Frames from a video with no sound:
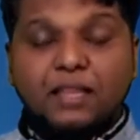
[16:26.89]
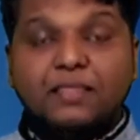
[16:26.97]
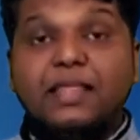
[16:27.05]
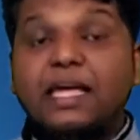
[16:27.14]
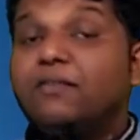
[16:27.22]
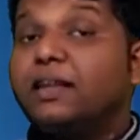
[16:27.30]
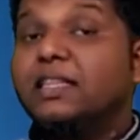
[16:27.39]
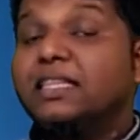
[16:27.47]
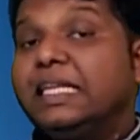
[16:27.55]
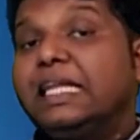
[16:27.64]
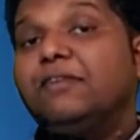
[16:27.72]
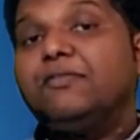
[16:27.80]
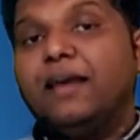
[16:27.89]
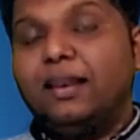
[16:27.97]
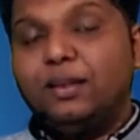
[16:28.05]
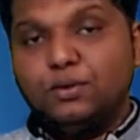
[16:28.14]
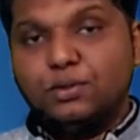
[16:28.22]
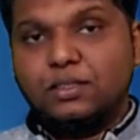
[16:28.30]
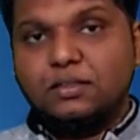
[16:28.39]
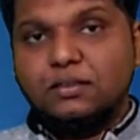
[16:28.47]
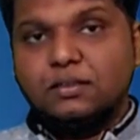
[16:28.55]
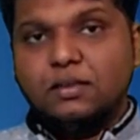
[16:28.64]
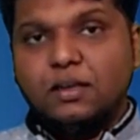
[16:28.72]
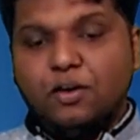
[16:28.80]
there were 3 values
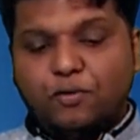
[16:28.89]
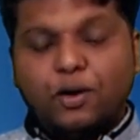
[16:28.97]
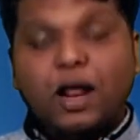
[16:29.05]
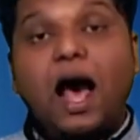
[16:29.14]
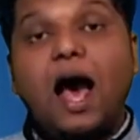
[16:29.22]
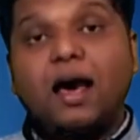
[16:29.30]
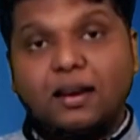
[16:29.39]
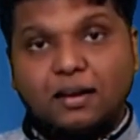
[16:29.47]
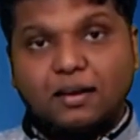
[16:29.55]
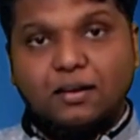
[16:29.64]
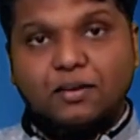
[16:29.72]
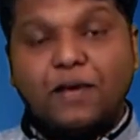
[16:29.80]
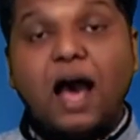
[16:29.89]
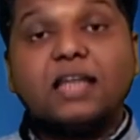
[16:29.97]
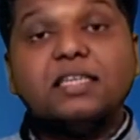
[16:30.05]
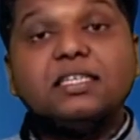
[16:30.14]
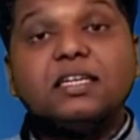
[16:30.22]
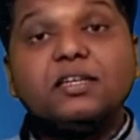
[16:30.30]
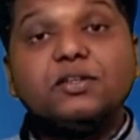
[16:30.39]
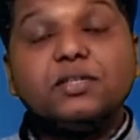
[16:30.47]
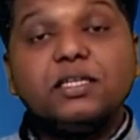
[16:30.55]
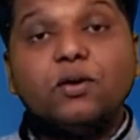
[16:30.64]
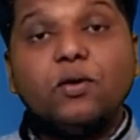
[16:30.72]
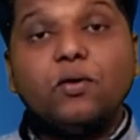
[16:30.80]
for r. R is equal to
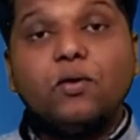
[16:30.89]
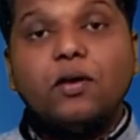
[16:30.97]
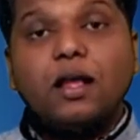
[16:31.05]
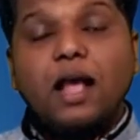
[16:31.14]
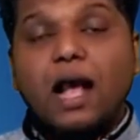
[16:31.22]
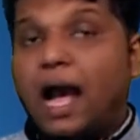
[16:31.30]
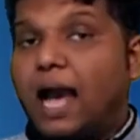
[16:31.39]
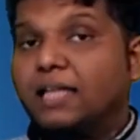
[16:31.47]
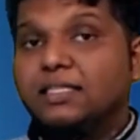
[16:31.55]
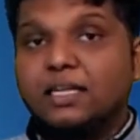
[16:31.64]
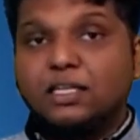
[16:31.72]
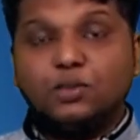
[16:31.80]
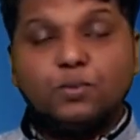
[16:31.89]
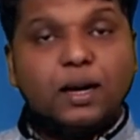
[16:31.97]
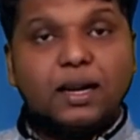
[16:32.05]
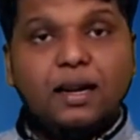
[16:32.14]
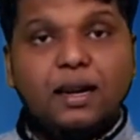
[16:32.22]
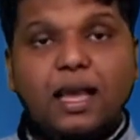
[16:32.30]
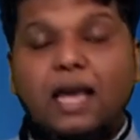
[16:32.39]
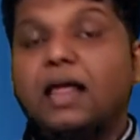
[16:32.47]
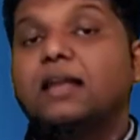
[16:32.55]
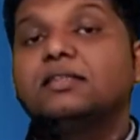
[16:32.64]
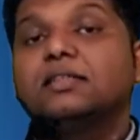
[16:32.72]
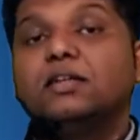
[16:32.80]
0, R is equal to 1 and
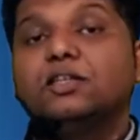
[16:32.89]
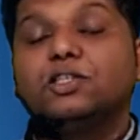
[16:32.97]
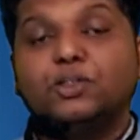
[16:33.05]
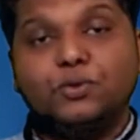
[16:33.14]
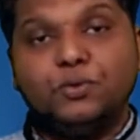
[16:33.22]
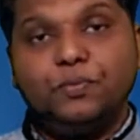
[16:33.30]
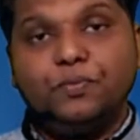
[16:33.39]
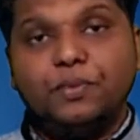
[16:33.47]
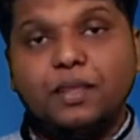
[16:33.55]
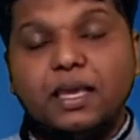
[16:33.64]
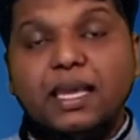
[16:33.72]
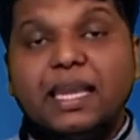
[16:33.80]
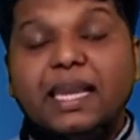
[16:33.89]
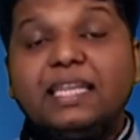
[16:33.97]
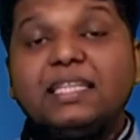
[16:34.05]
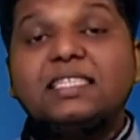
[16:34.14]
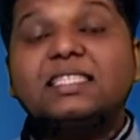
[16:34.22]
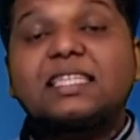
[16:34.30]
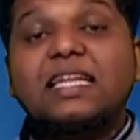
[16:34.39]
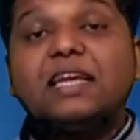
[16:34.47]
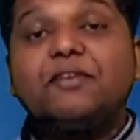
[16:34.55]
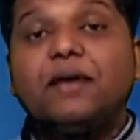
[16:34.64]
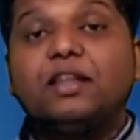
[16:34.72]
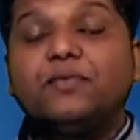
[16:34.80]
R is equal to 2. In these
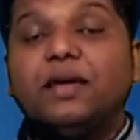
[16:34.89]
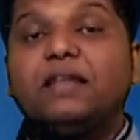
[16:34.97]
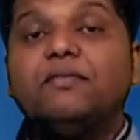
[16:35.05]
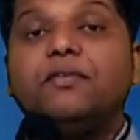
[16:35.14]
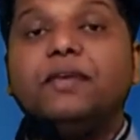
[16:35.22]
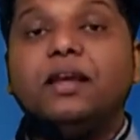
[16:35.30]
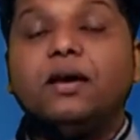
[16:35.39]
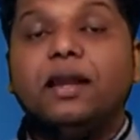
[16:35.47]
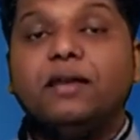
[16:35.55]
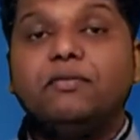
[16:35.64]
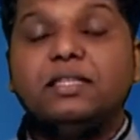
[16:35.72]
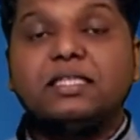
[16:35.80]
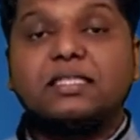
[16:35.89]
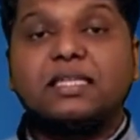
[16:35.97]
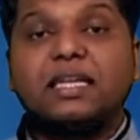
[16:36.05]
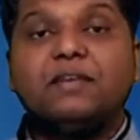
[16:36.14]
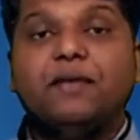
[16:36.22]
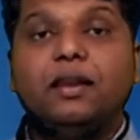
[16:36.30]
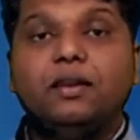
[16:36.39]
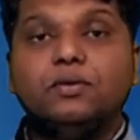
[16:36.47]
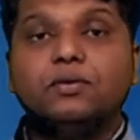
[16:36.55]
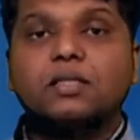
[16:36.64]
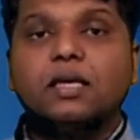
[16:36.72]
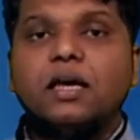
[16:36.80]
3 values, whenever we gave these 3
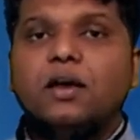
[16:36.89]
values,